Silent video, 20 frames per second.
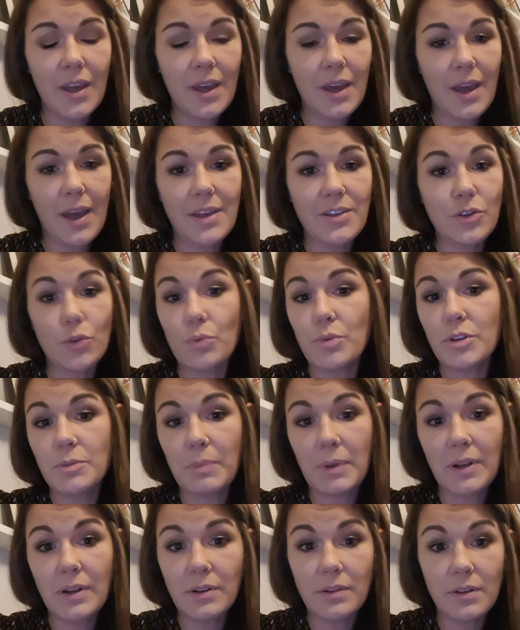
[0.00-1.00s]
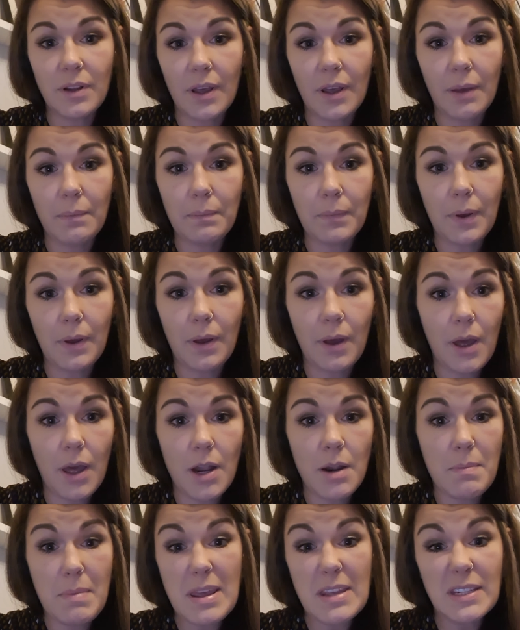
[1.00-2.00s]
has always been an
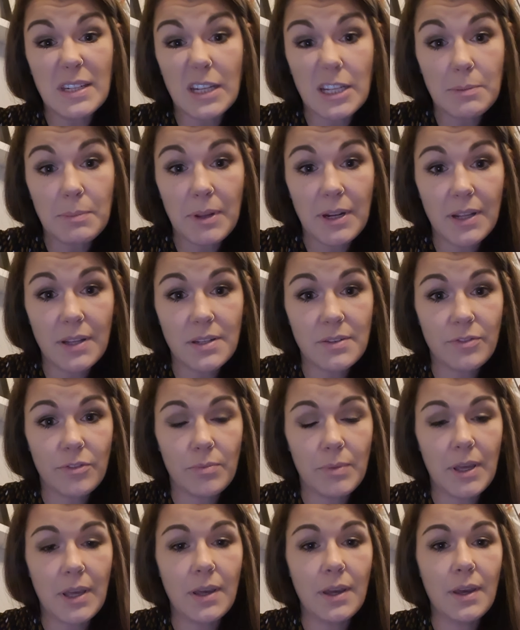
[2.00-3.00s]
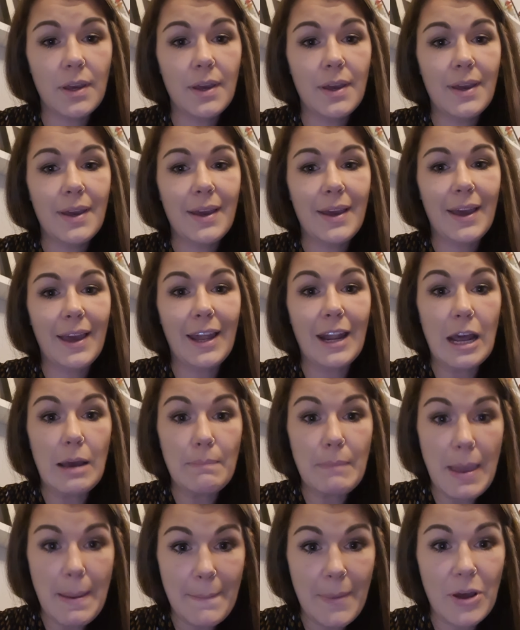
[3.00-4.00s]
amazing experience for me. And I
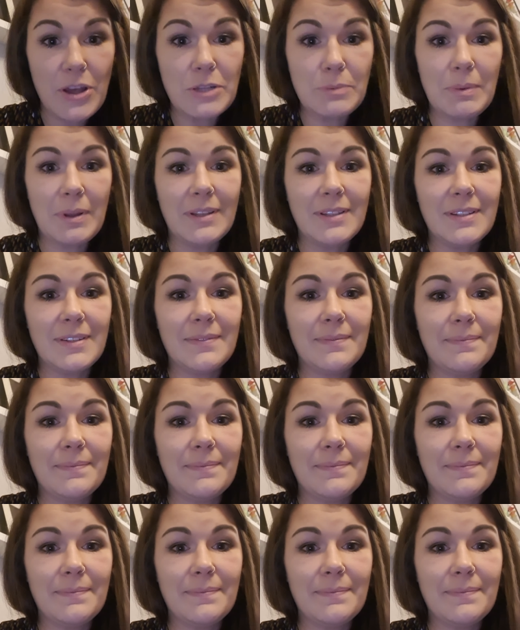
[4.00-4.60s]
met my husband.